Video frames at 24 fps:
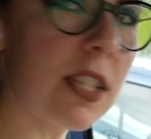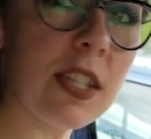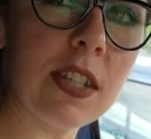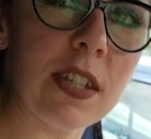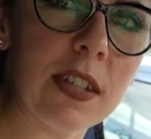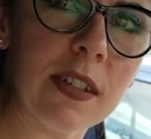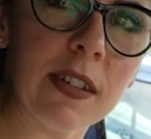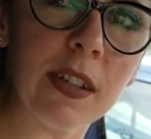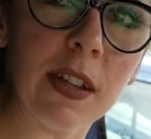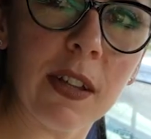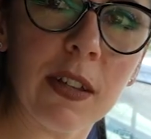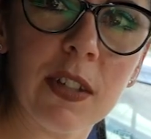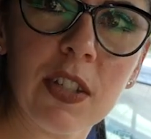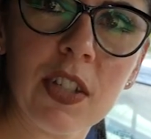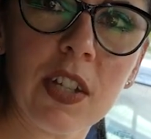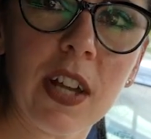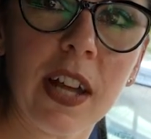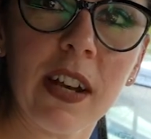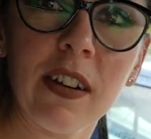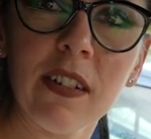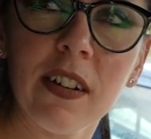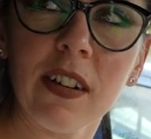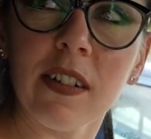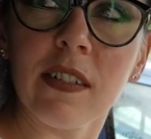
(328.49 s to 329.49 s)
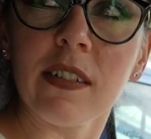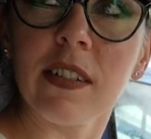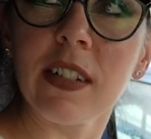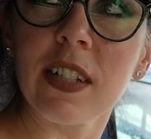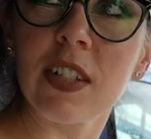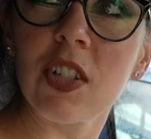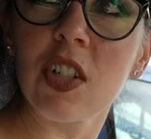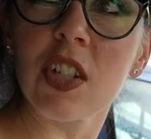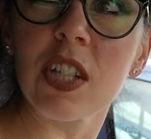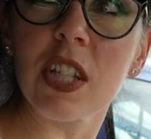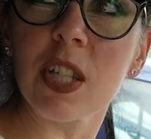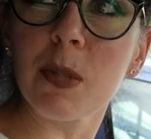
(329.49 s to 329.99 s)
it's I don't know.
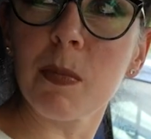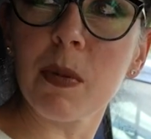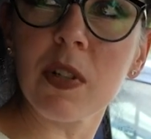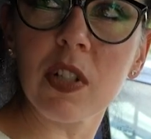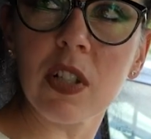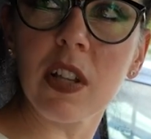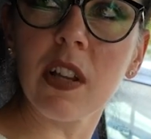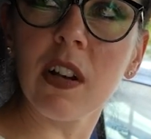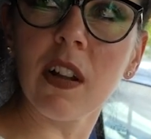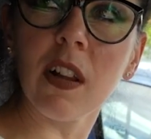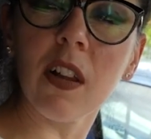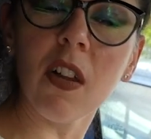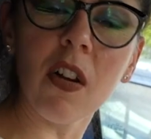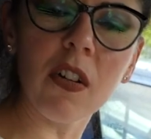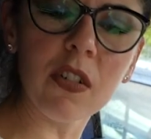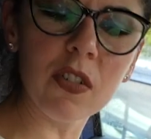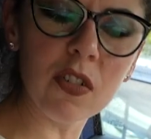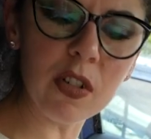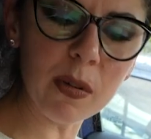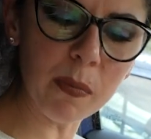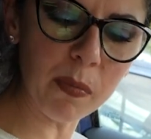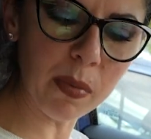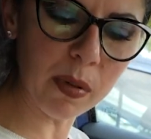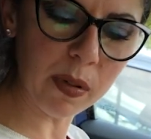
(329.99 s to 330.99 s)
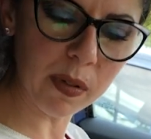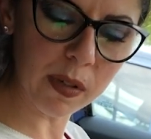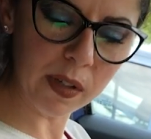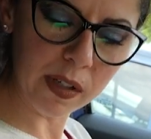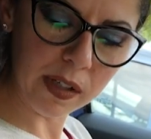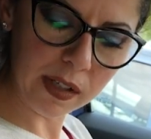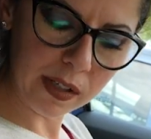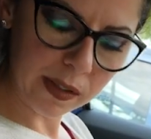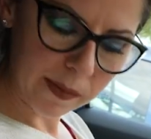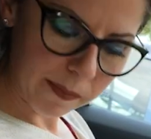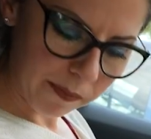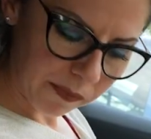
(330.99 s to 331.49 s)
It's just, especially on a long trip,
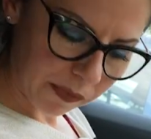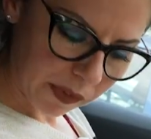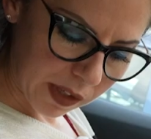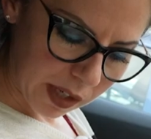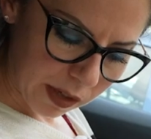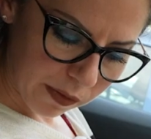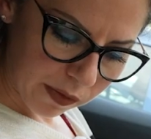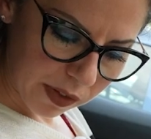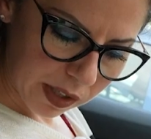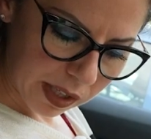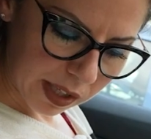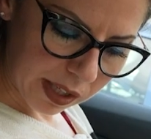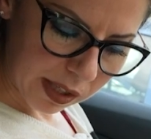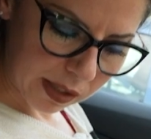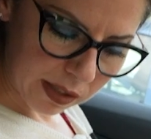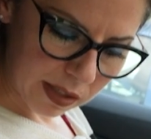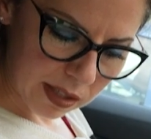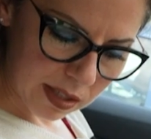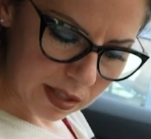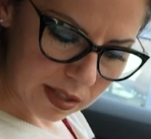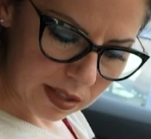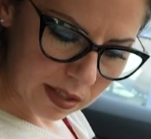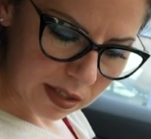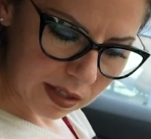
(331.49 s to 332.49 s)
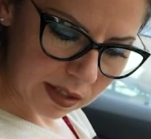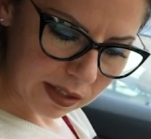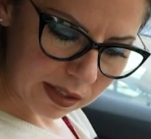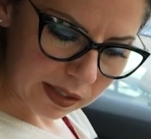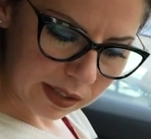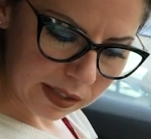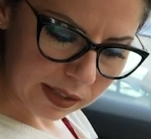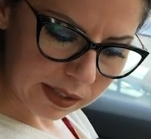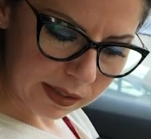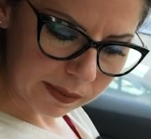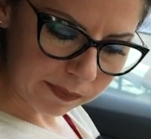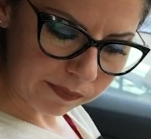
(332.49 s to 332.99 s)
I feel like it's
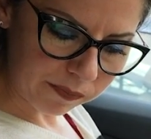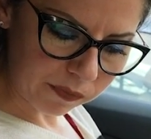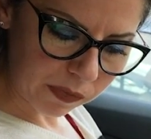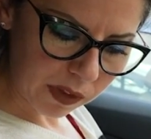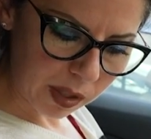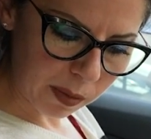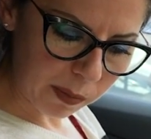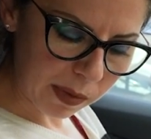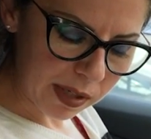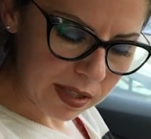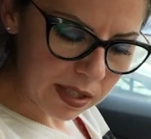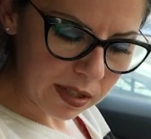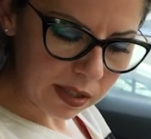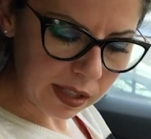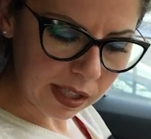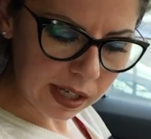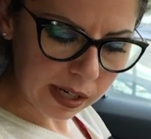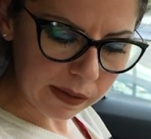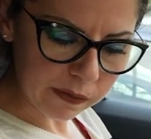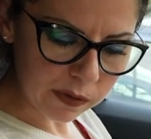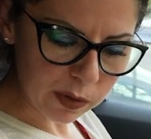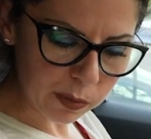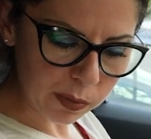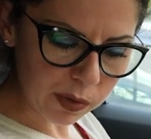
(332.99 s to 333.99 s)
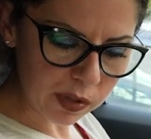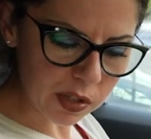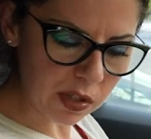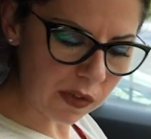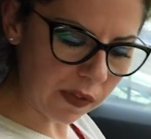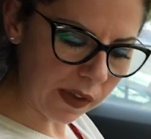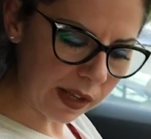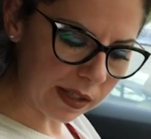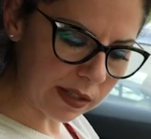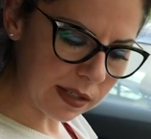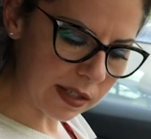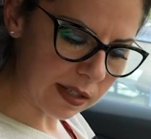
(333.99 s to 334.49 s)
amazingly comfortable. So
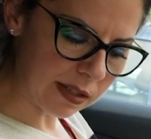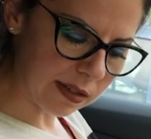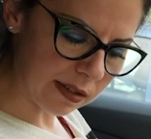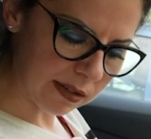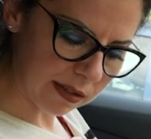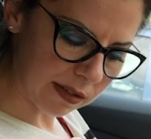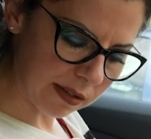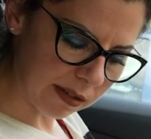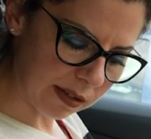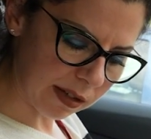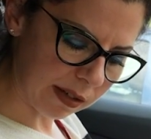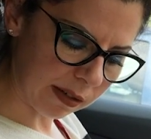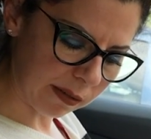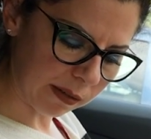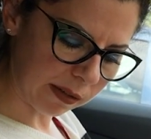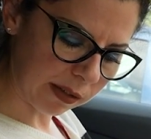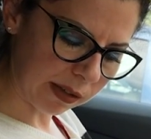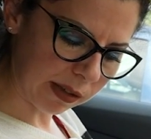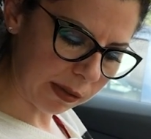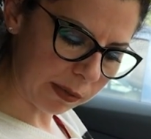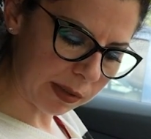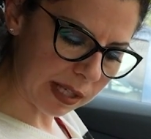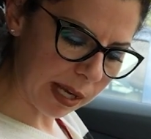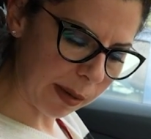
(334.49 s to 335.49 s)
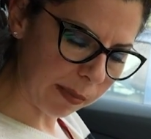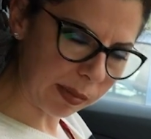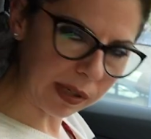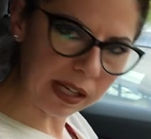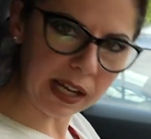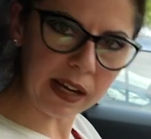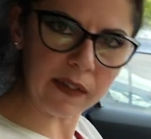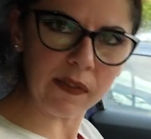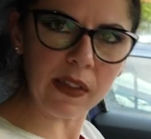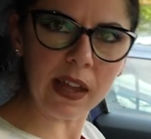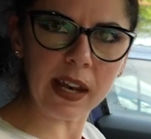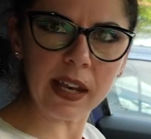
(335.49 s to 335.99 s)
that's I was happy to
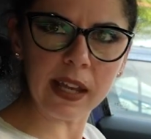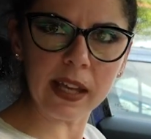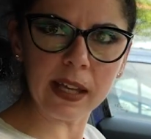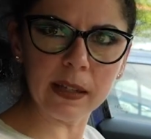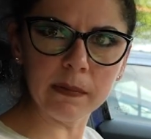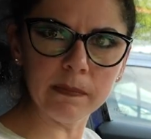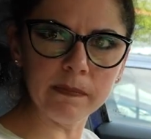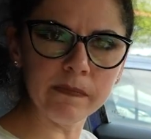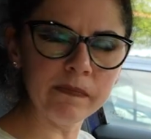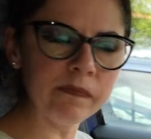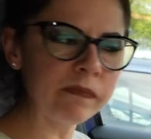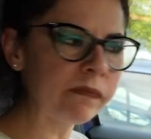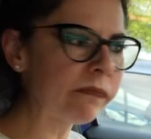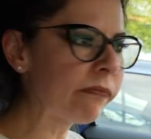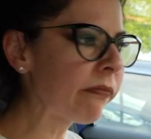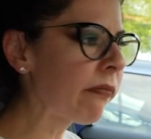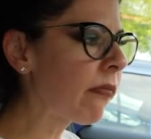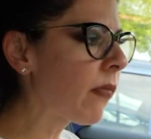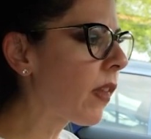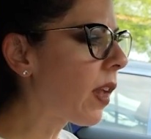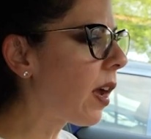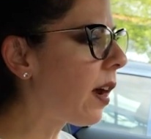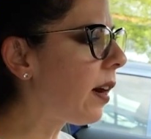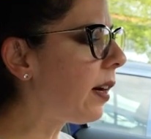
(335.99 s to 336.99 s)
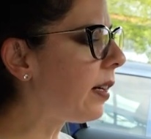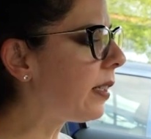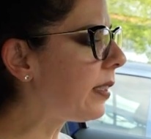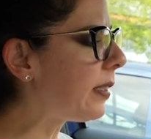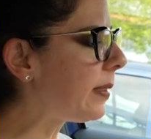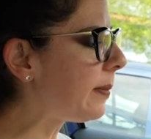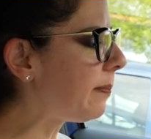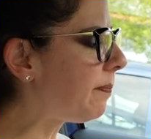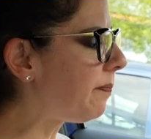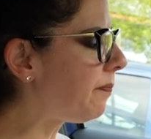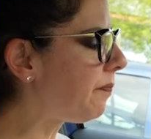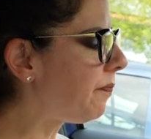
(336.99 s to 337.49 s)
have that again.
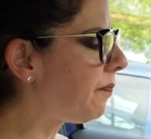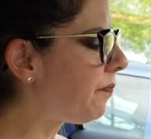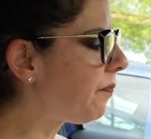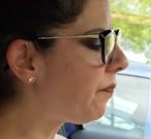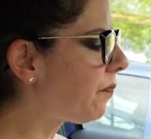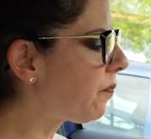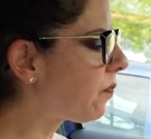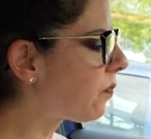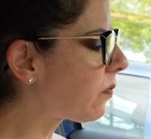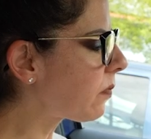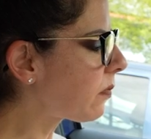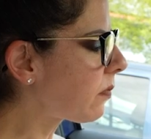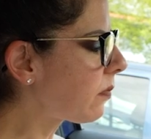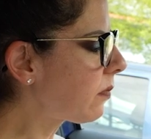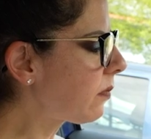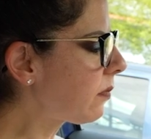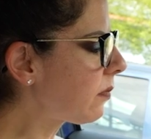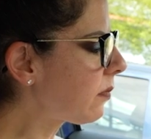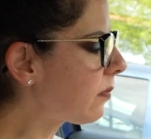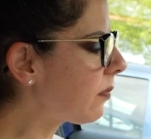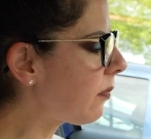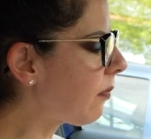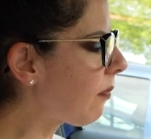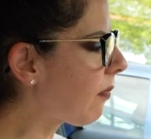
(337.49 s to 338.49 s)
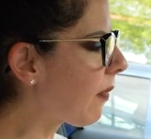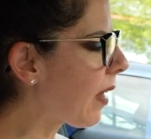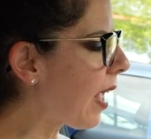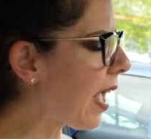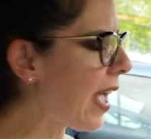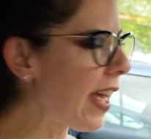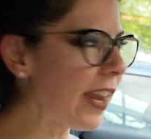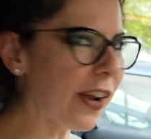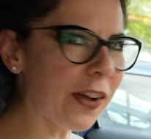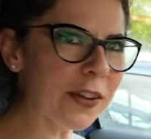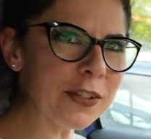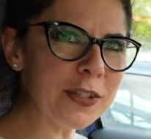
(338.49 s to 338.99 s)
And
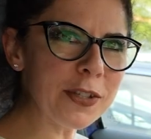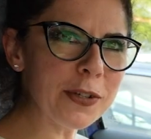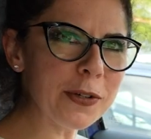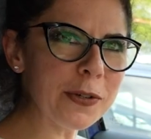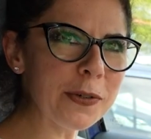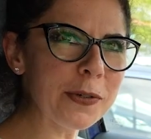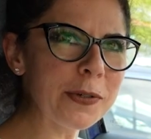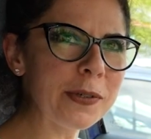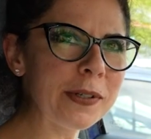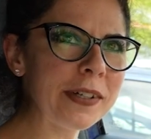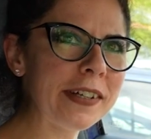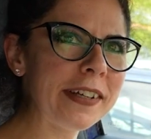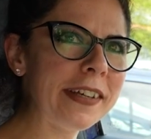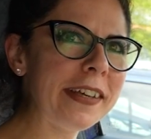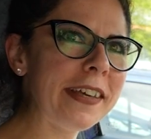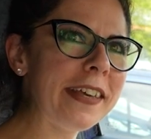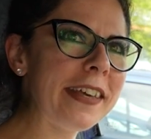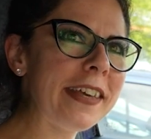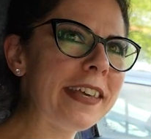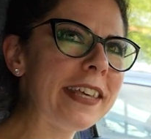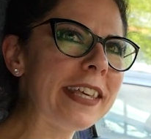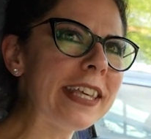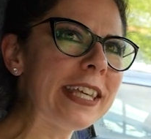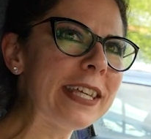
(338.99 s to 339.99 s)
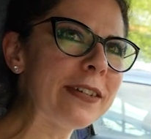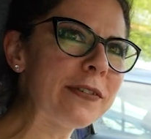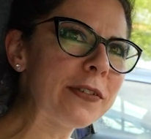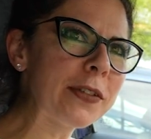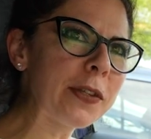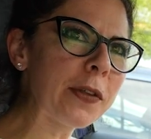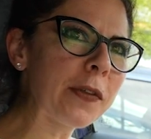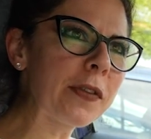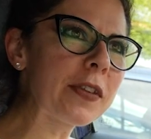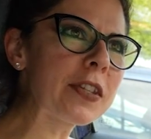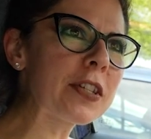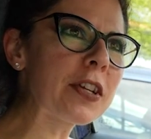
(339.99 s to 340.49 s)
also, even
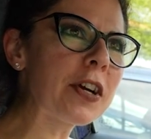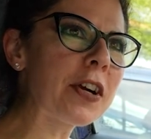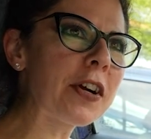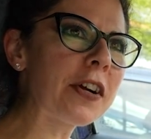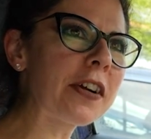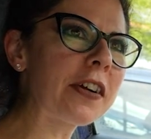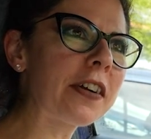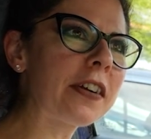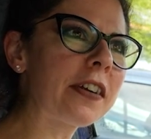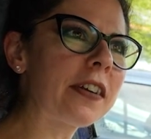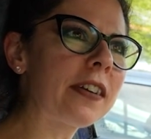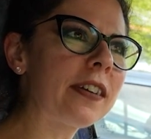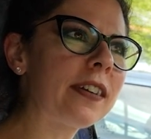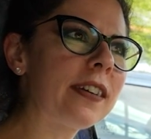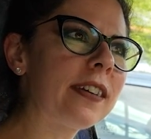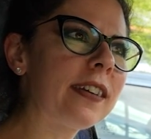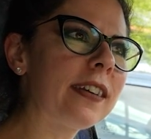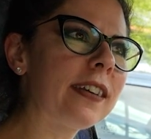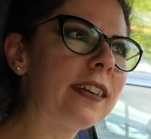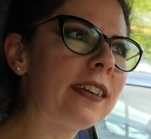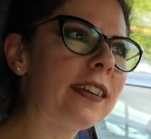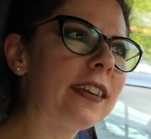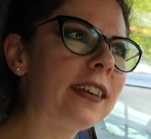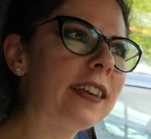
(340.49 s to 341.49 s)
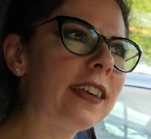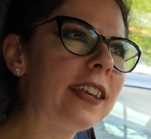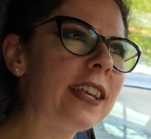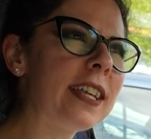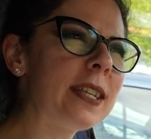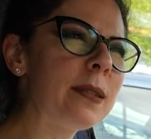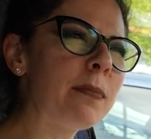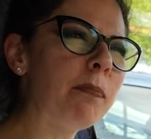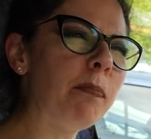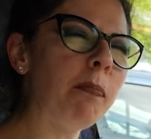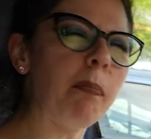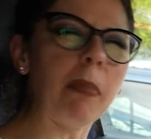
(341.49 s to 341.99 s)
though this car
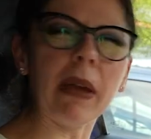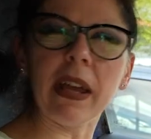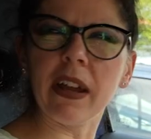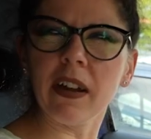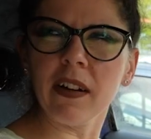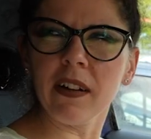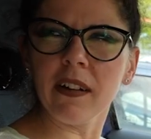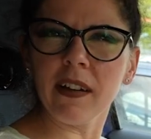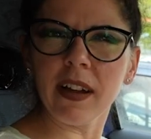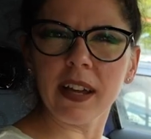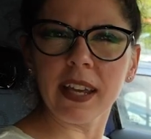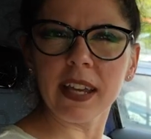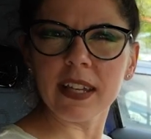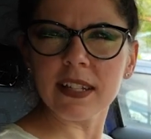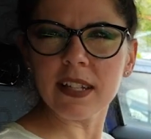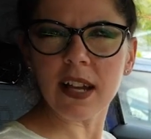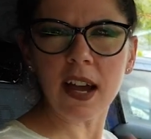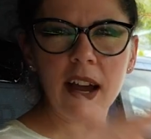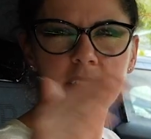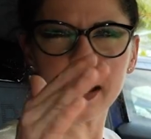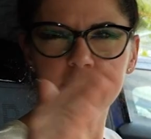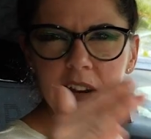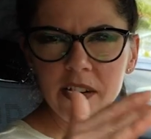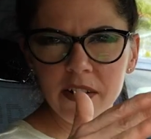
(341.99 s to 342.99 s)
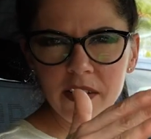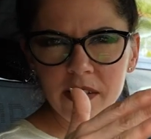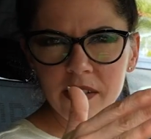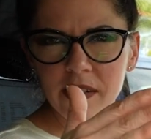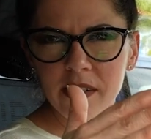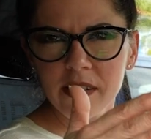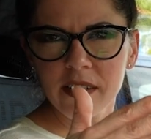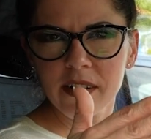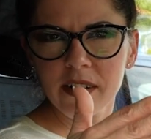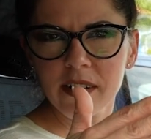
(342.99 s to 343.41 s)
is bigger, I guess higher,